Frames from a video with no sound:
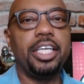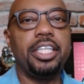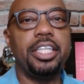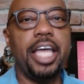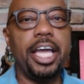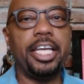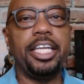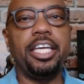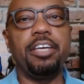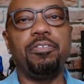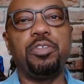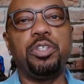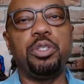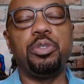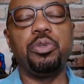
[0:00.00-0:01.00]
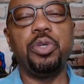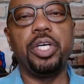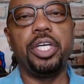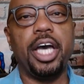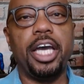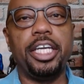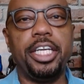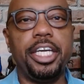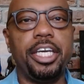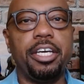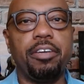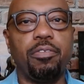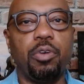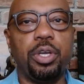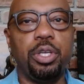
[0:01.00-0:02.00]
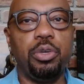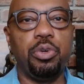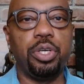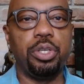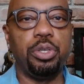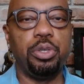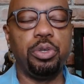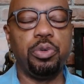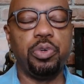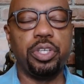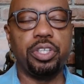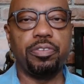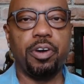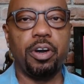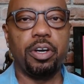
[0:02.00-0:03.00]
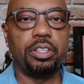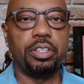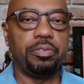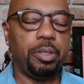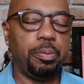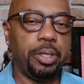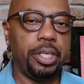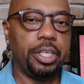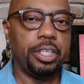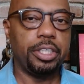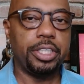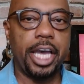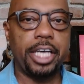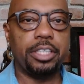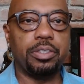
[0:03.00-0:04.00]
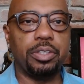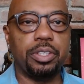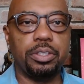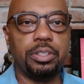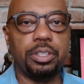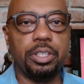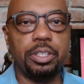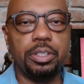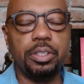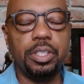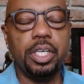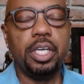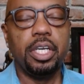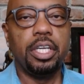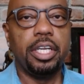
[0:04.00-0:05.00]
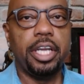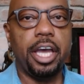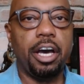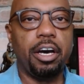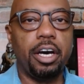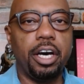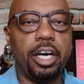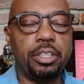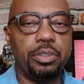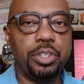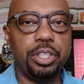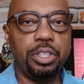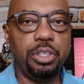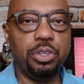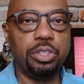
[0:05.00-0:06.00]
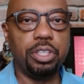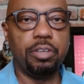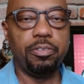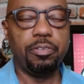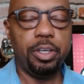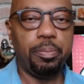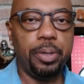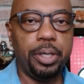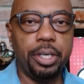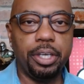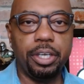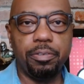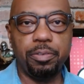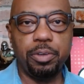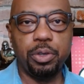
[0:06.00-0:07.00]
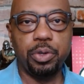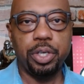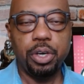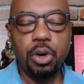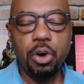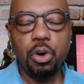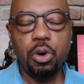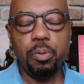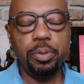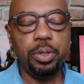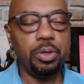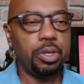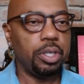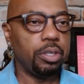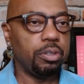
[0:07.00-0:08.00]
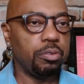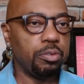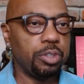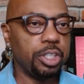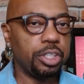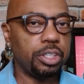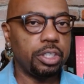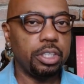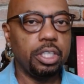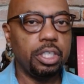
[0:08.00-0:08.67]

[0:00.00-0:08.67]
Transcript: that gives you an idea of what you can do as far as VPN attacks are concerned. Now, other than using a VPN, if you're at home, you can just